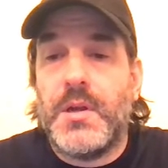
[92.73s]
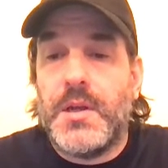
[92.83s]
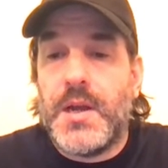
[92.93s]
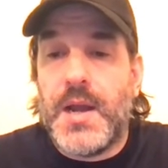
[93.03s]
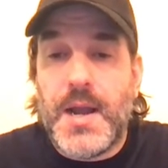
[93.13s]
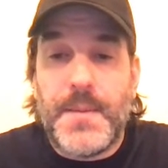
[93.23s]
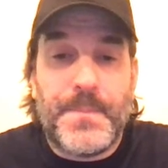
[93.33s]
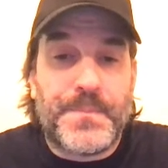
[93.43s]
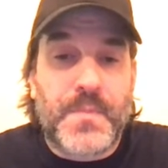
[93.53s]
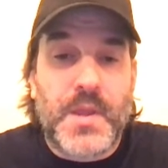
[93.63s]

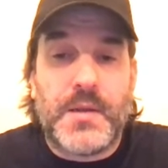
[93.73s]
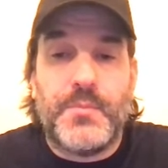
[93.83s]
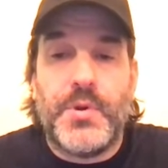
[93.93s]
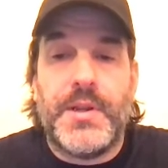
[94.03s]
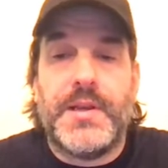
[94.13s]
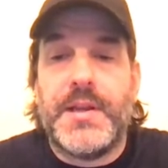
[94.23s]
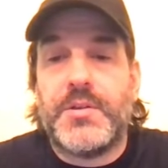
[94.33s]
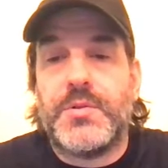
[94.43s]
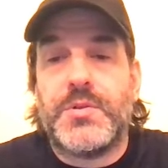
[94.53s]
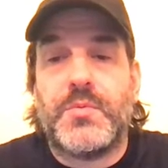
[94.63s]
I can put in
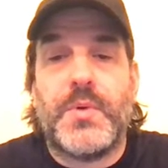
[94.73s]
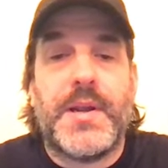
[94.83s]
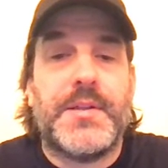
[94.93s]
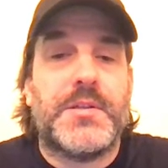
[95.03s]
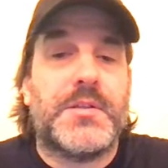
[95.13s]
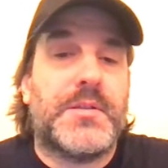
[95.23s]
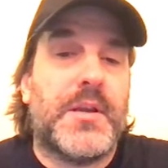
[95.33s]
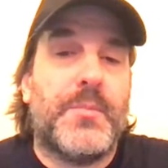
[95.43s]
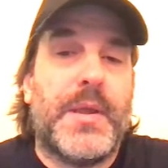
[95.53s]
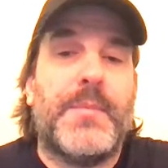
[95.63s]
interest rates,
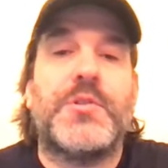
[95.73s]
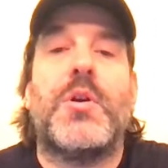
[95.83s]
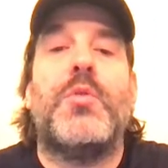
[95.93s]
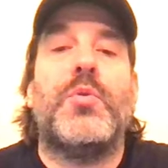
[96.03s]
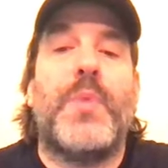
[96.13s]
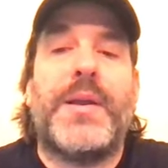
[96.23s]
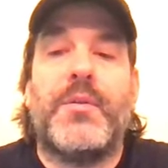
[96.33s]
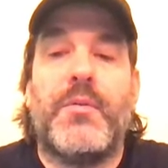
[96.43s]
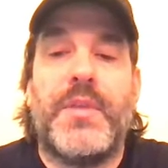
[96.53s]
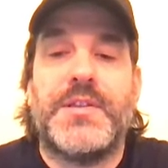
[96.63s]
down payments, all the
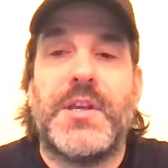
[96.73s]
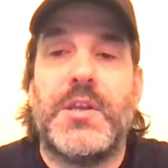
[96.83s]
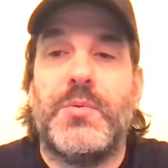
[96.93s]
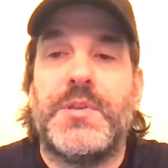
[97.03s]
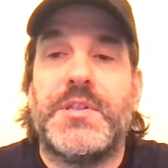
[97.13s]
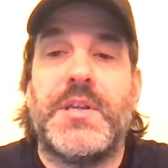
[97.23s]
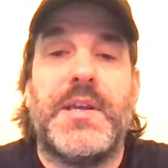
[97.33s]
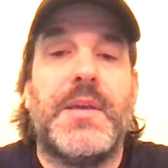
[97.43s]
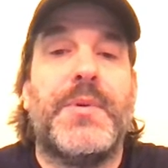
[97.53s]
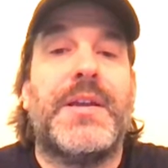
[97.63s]
regular things that you would
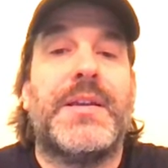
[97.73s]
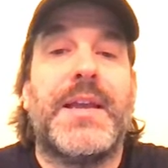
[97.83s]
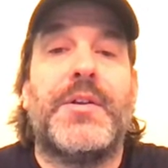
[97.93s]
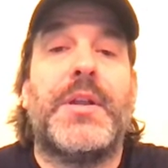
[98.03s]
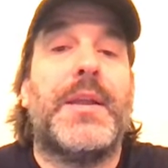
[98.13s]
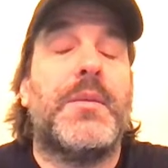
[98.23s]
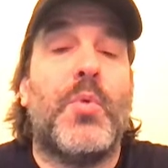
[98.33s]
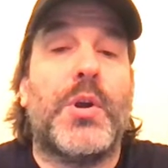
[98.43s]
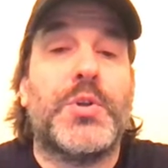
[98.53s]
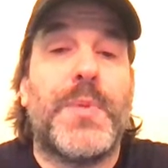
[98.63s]
see, and we can calculate the
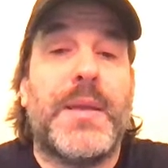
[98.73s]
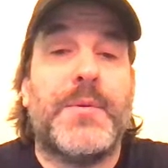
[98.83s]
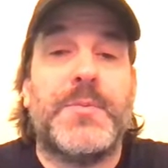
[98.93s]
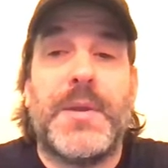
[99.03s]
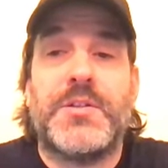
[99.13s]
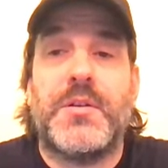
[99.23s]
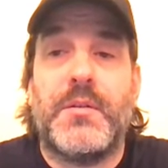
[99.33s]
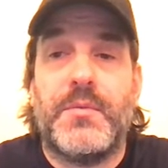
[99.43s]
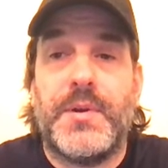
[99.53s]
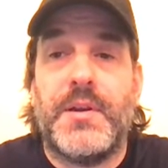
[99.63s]
mortgage payments based on a 3-year